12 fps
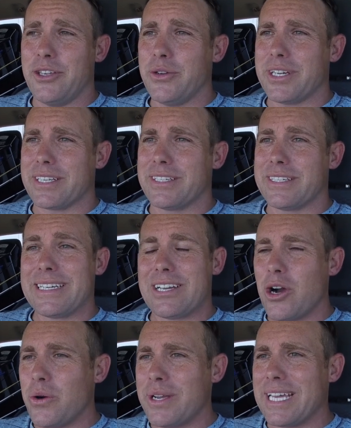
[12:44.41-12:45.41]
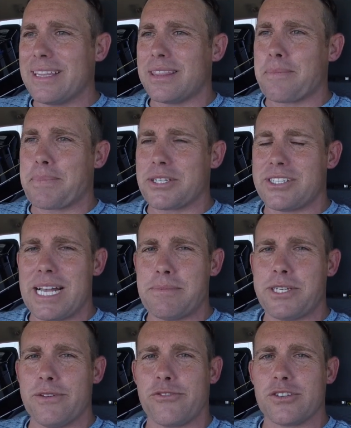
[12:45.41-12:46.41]
You could go get the
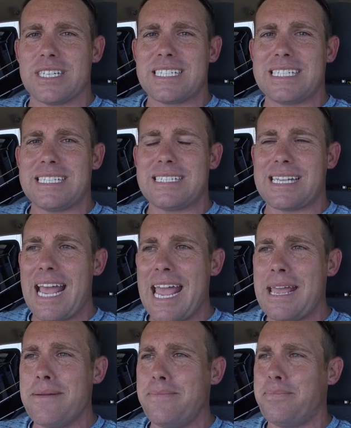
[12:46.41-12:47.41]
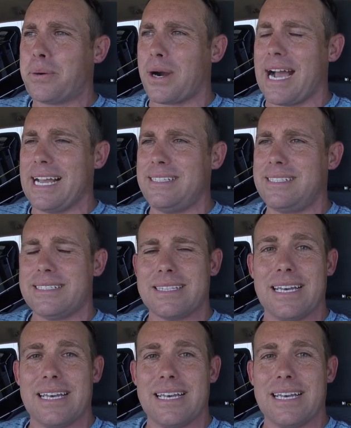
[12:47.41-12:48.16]
Perception for the same price,